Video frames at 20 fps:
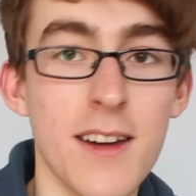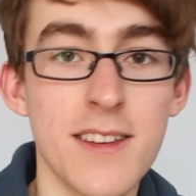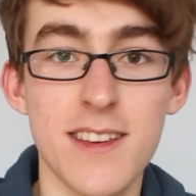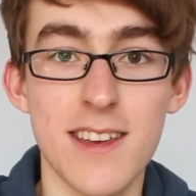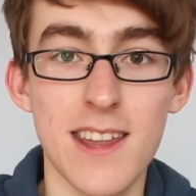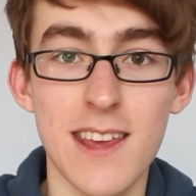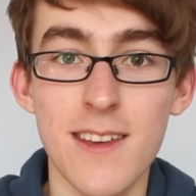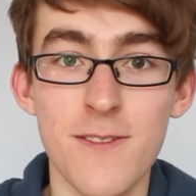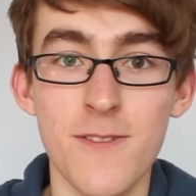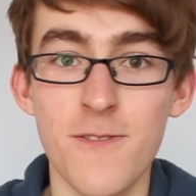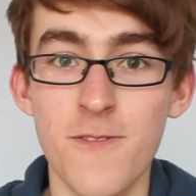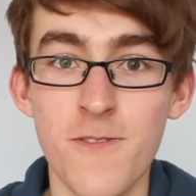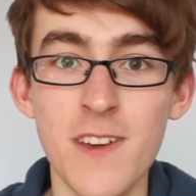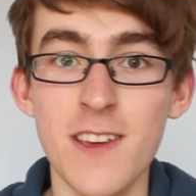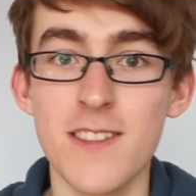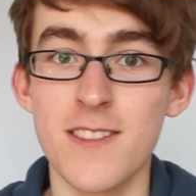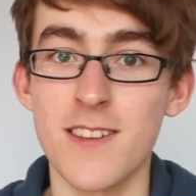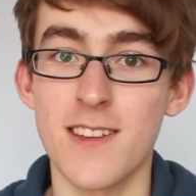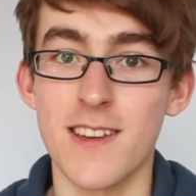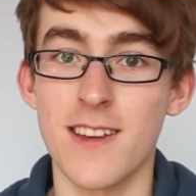I didn't even
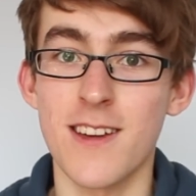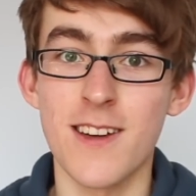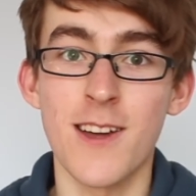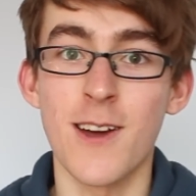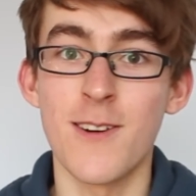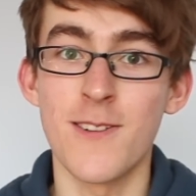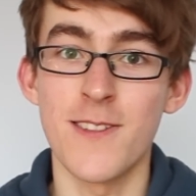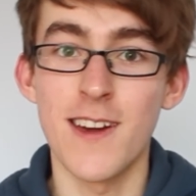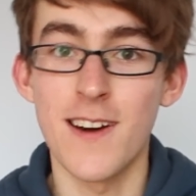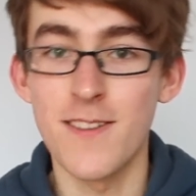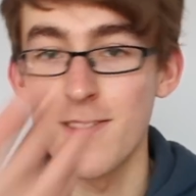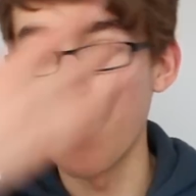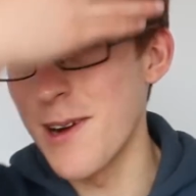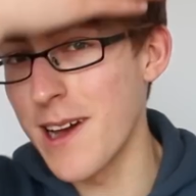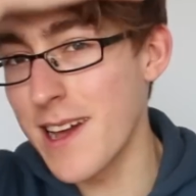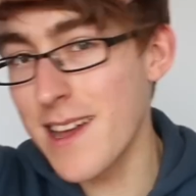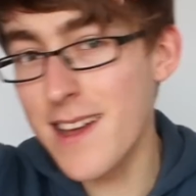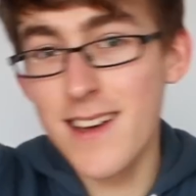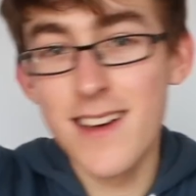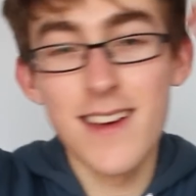think that it could go the other
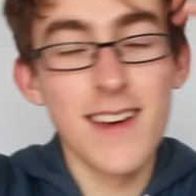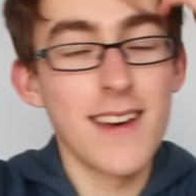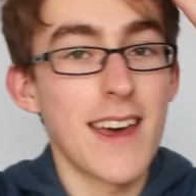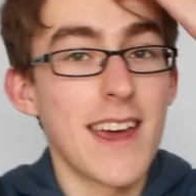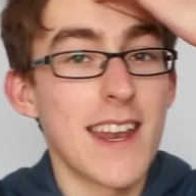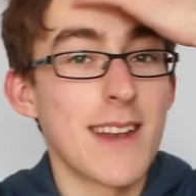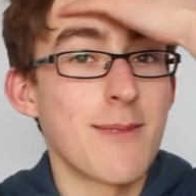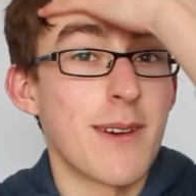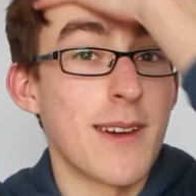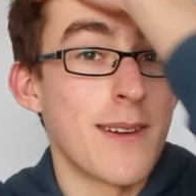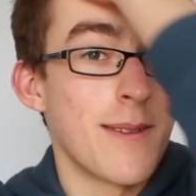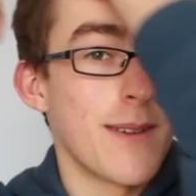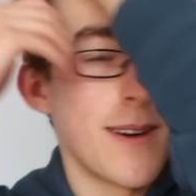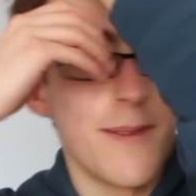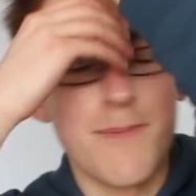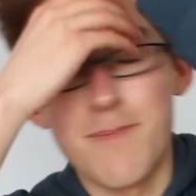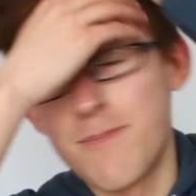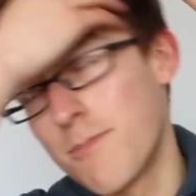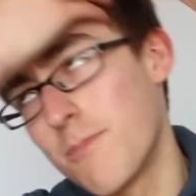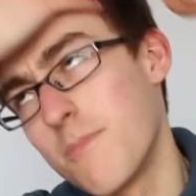way. Anyway,
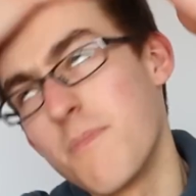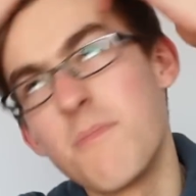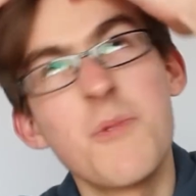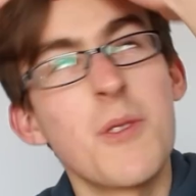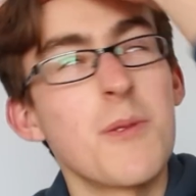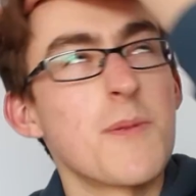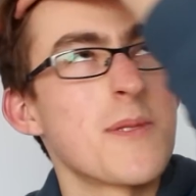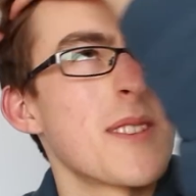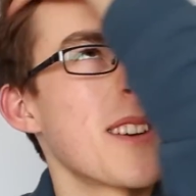what